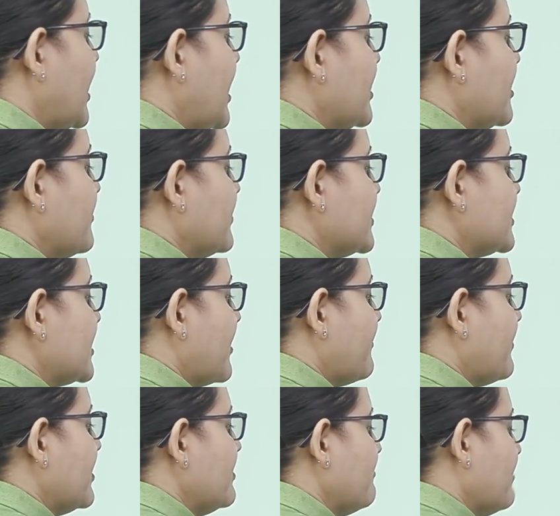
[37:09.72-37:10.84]
ending with
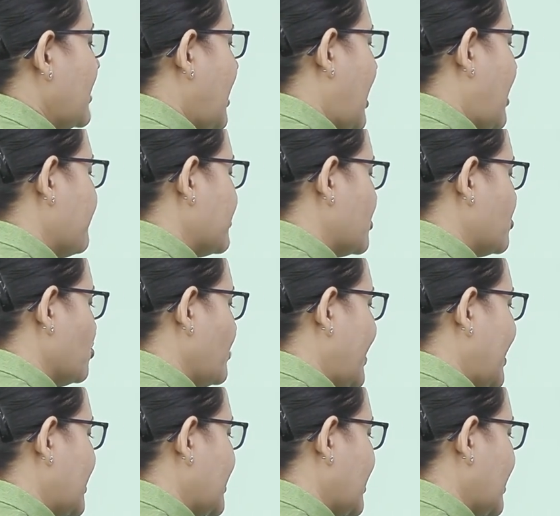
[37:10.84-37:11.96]
7 will have the cube
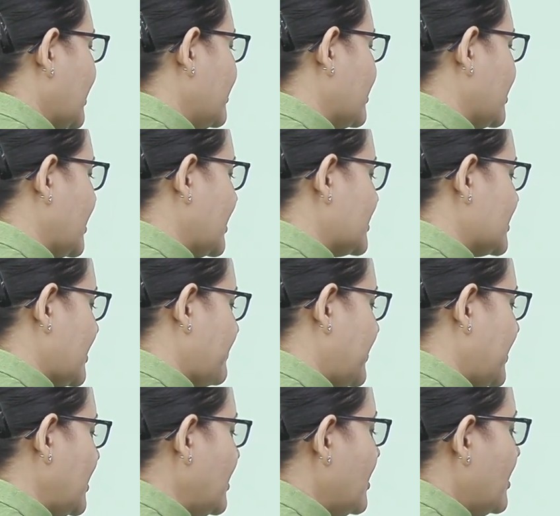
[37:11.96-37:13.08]
ending at 3.
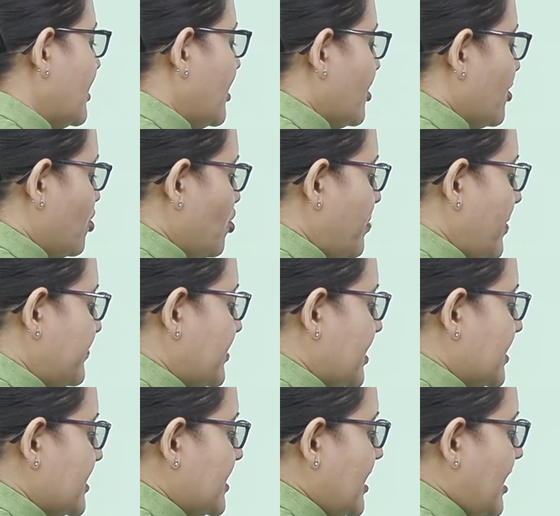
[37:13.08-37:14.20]
Example, cube of
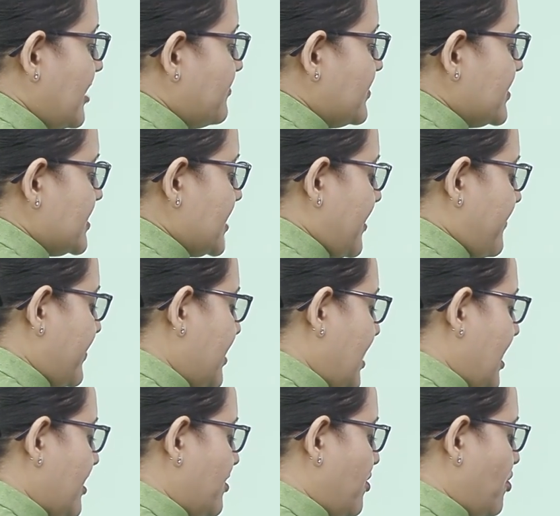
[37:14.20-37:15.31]
13 end with 7
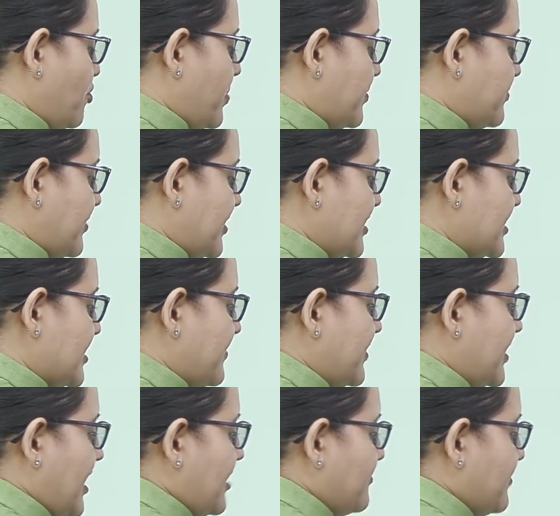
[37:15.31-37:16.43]
and cube of
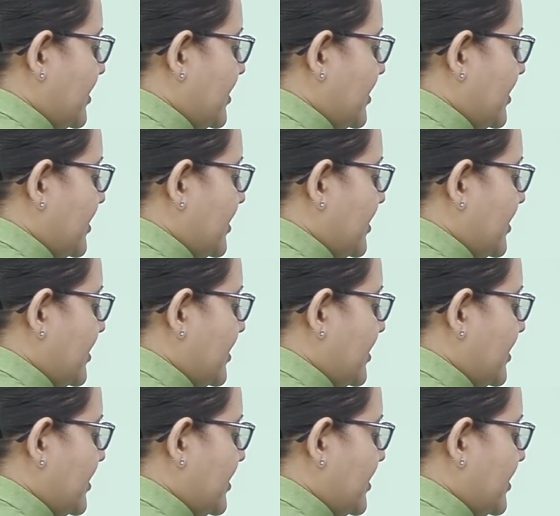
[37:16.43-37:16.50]
27 end